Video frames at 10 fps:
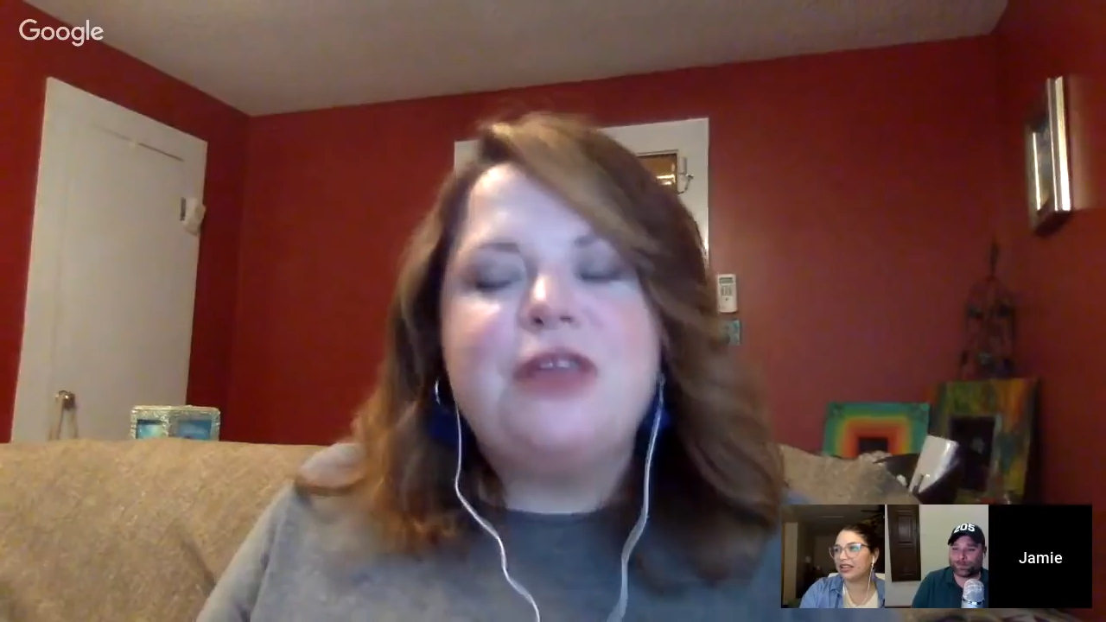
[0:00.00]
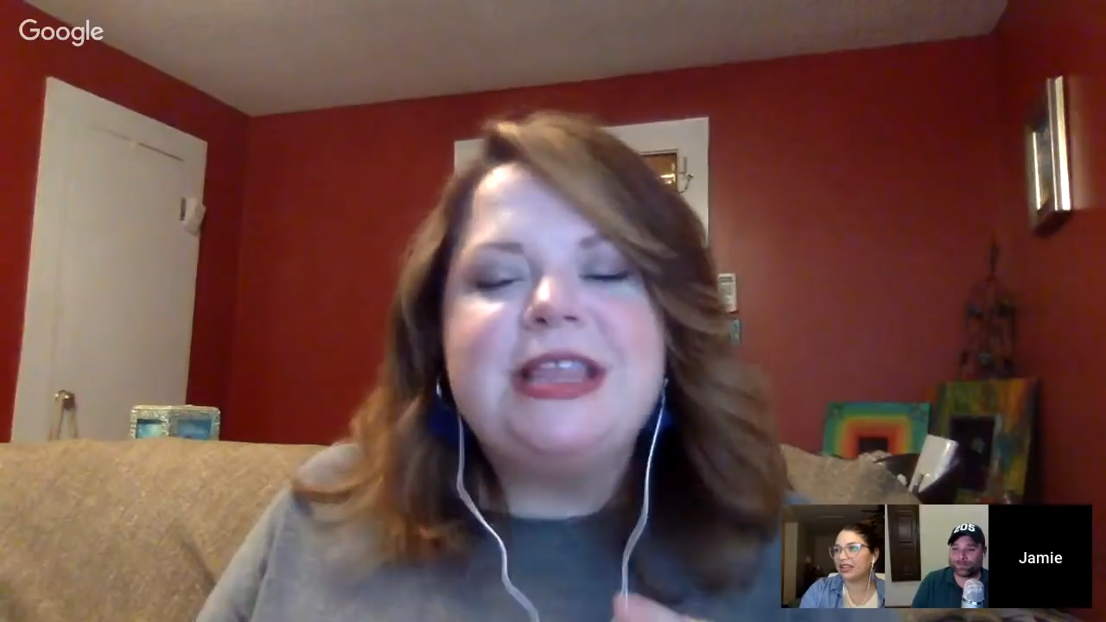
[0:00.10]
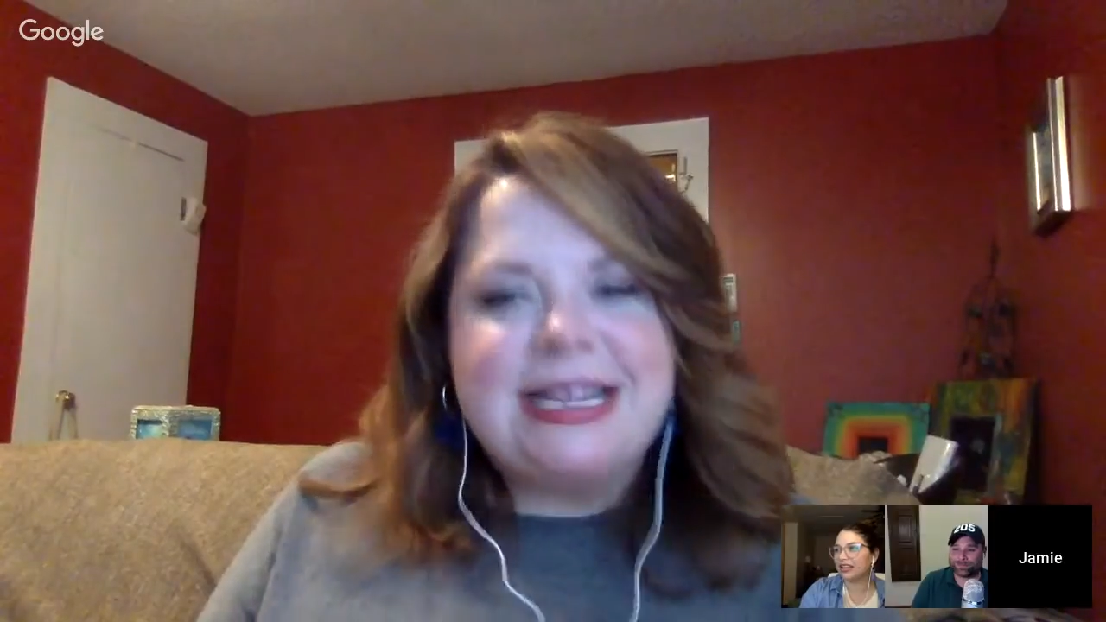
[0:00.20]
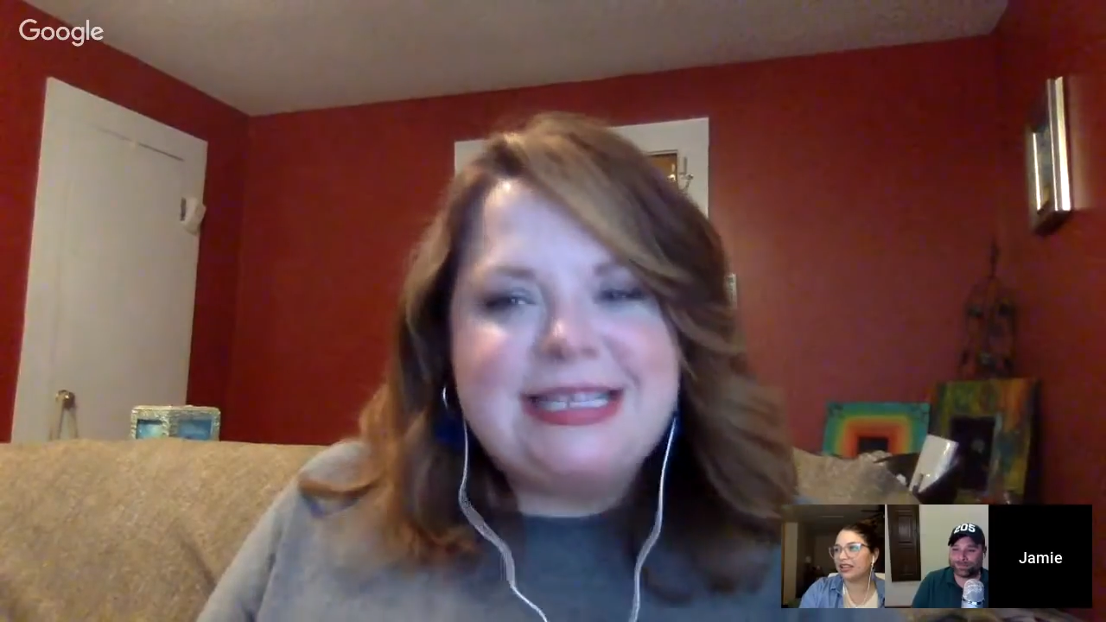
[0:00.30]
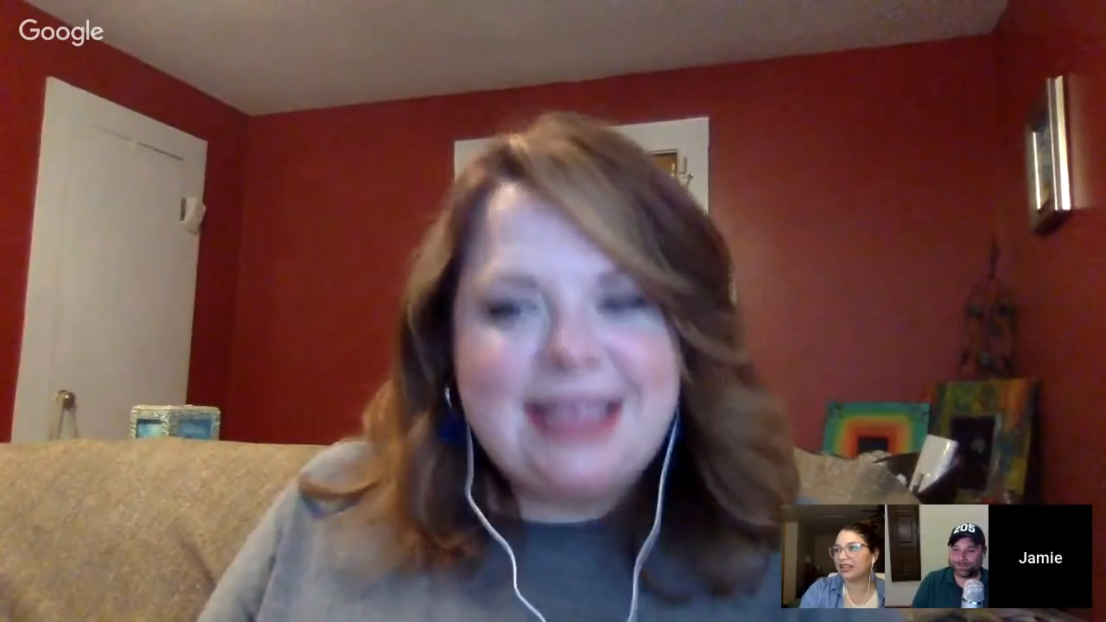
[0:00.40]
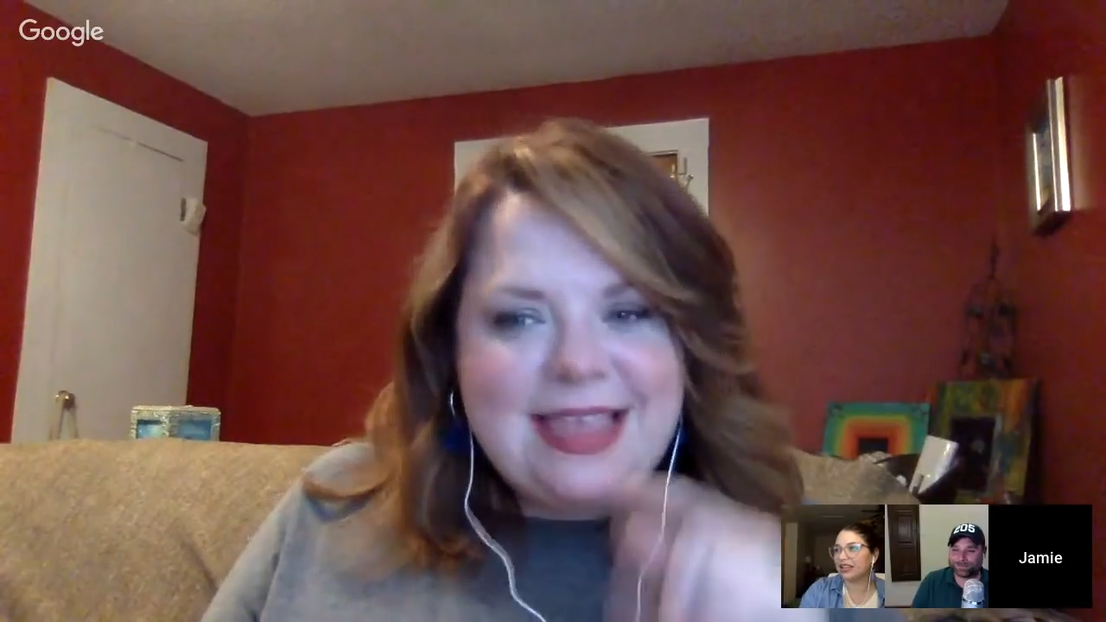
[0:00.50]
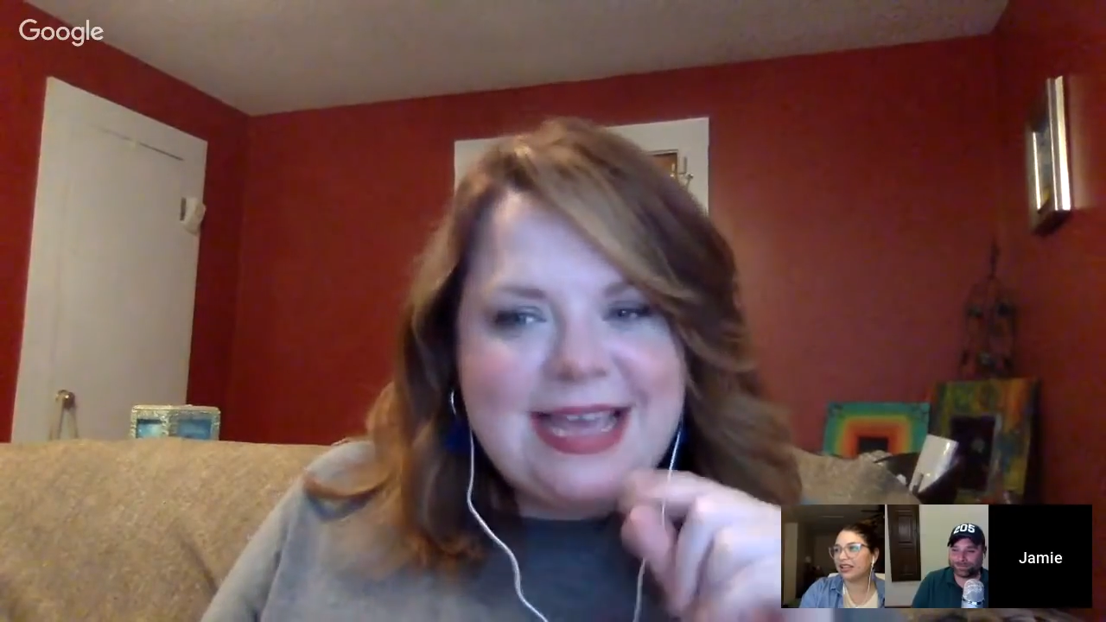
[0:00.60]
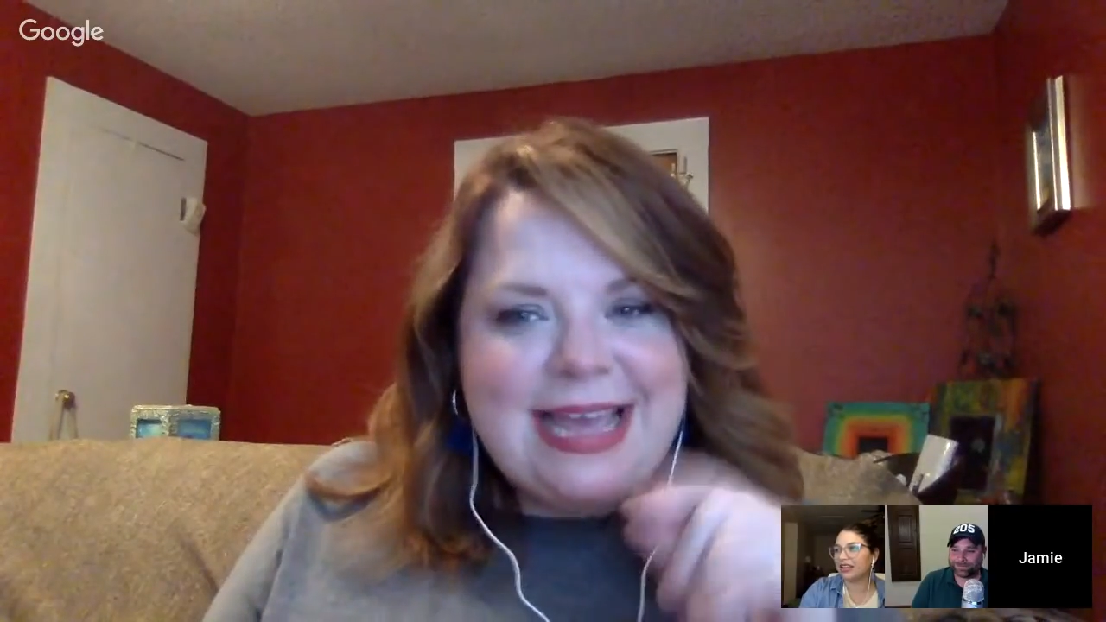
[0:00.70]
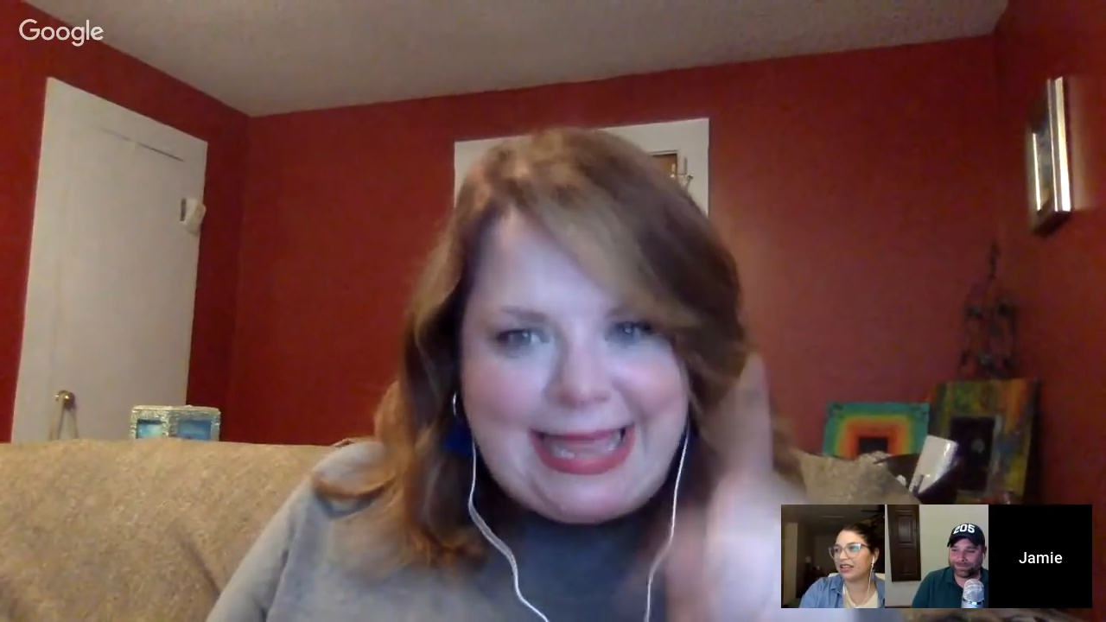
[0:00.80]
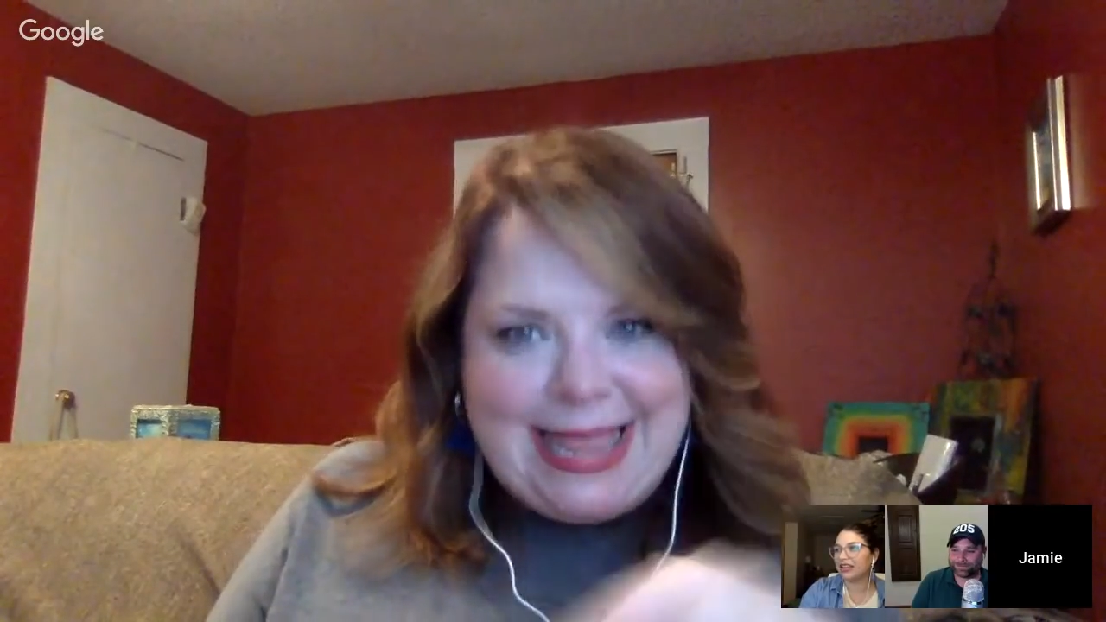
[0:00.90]
that's the
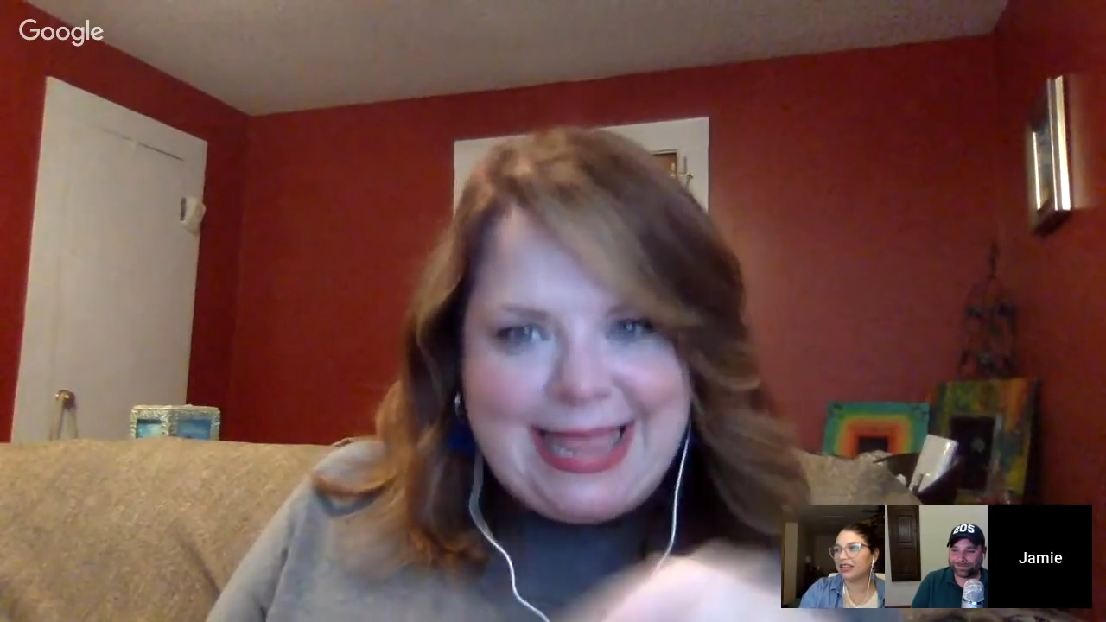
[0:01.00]
thing in